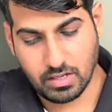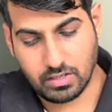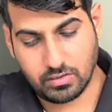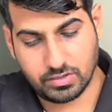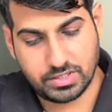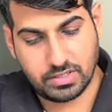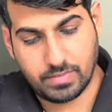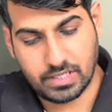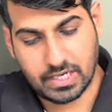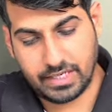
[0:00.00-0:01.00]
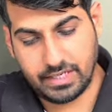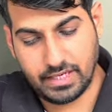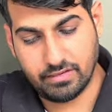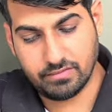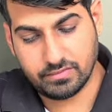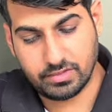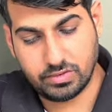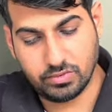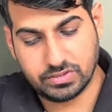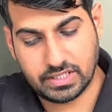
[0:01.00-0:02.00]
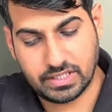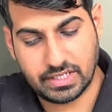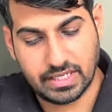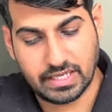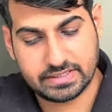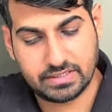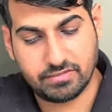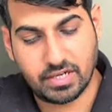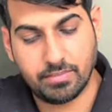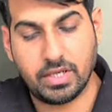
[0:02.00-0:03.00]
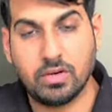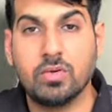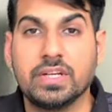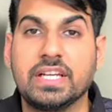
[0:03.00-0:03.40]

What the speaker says: Question number 19. Two circuit X and Y below.